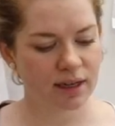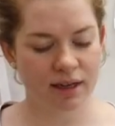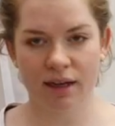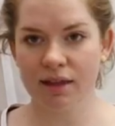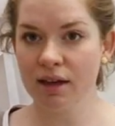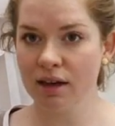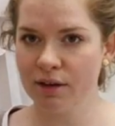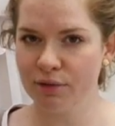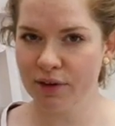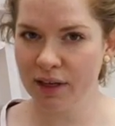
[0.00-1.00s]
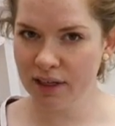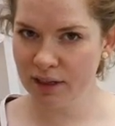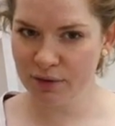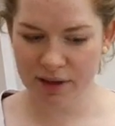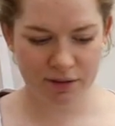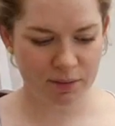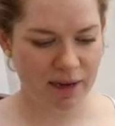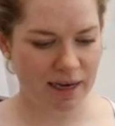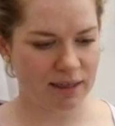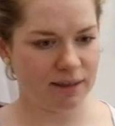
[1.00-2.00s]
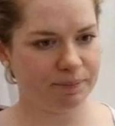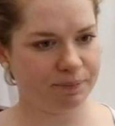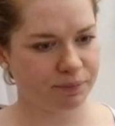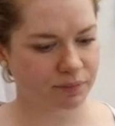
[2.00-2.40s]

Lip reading: and I think I have finally found a pattern.